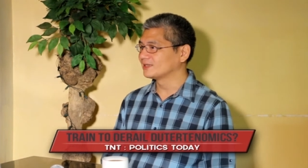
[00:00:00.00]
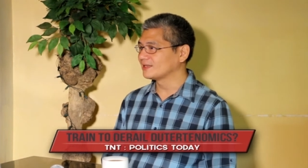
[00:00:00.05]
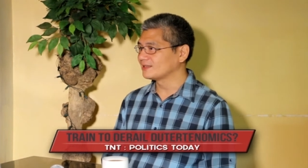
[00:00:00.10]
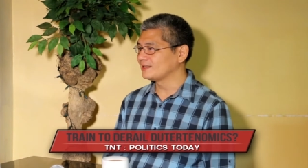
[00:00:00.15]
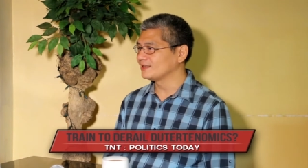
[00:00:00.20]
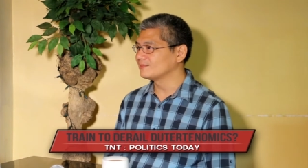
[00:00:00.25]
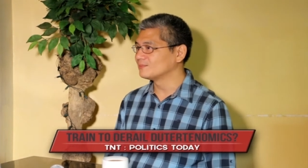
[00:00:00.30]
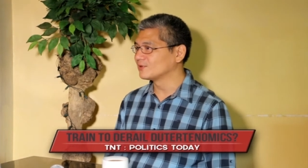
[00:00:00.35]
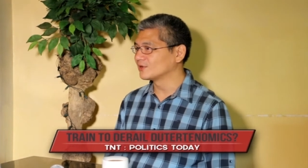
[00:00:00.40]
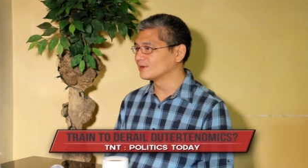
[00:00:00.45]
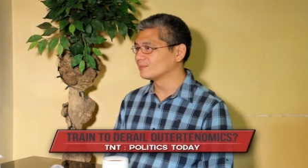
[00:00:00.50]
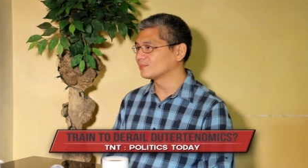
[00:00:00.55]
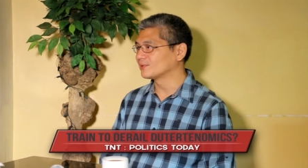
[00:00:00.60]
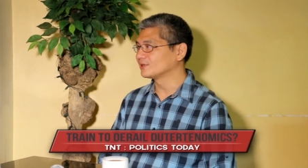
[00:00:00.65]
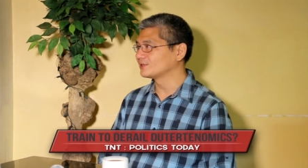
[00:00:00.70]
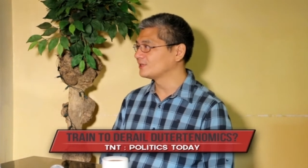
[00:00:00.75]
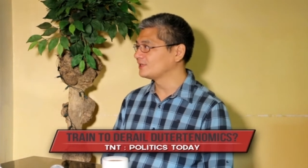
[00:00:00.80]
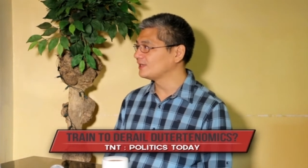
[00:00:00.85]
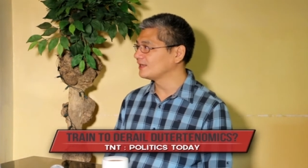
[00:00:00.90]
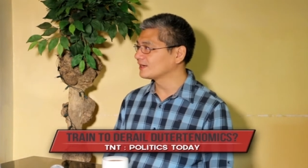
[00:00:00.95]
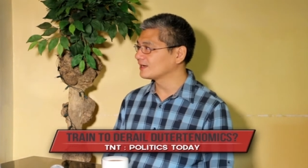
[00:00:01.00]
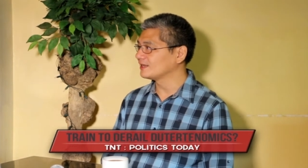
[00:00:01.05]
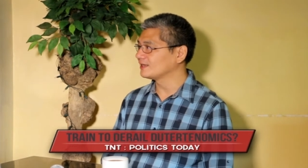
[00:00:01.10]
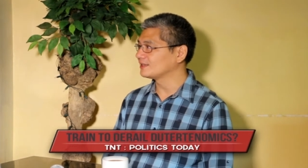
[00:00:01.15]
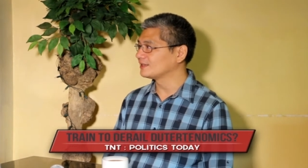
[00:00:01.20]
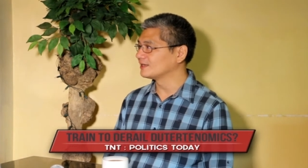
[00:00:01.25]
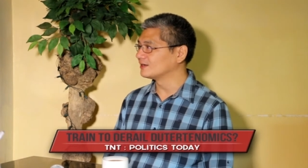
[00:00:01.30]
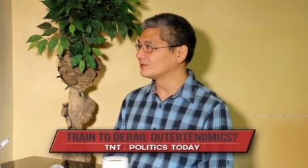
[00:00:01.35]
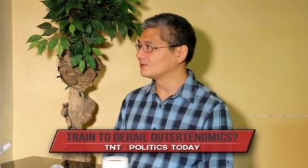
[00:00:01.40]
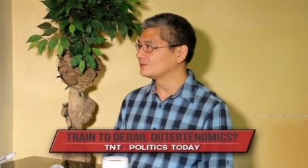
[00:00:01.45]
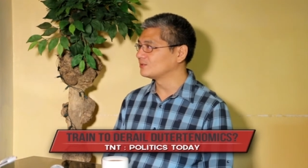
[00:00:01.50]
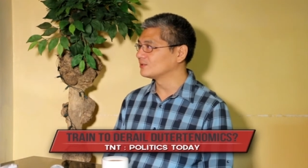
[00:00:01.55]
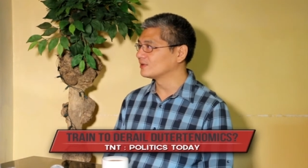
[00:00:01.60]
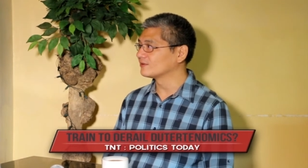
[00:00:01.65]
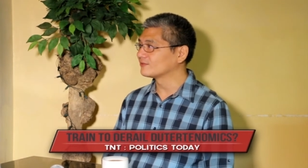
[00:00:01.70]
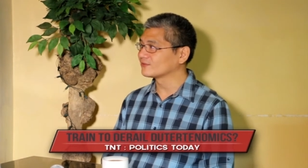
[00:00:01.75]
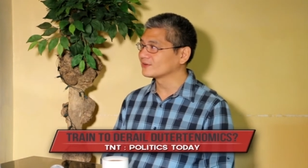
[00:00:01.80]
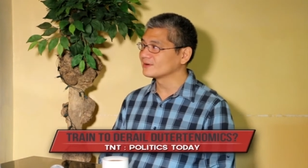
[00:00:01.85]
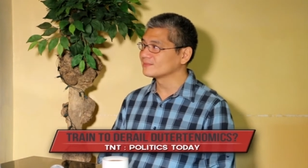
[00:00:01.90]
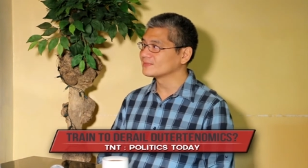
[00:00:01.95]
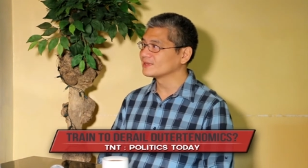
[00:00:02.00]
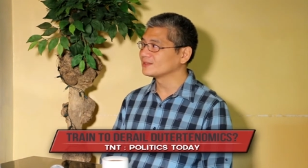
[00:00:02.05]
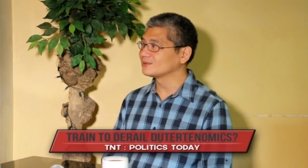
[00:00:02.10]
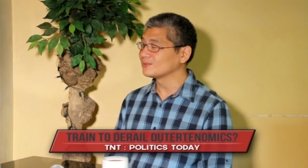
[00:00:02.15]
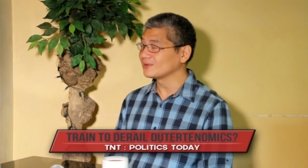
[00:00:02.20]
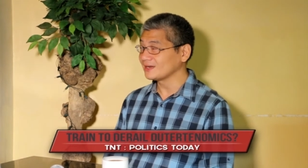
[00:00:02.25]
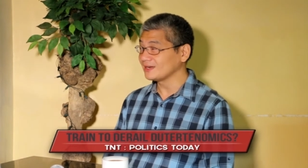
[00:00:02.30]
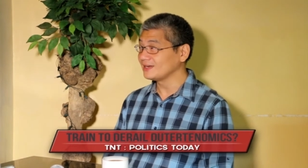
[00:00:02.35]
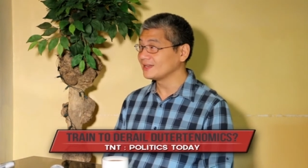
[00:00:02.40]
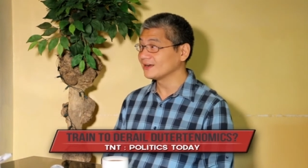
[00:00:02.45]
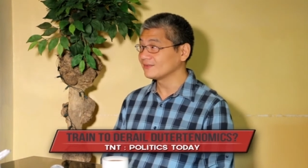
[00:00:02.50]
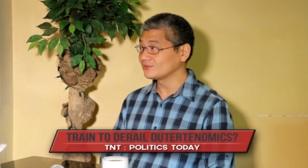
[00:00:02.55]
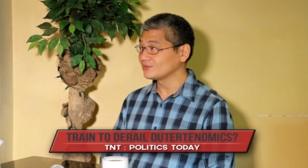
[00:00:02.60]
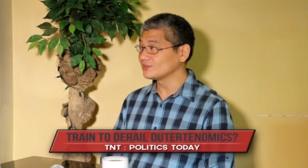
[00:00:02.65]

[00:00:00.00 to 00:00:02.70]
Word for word: I think more importantly right now, to affirm that we really have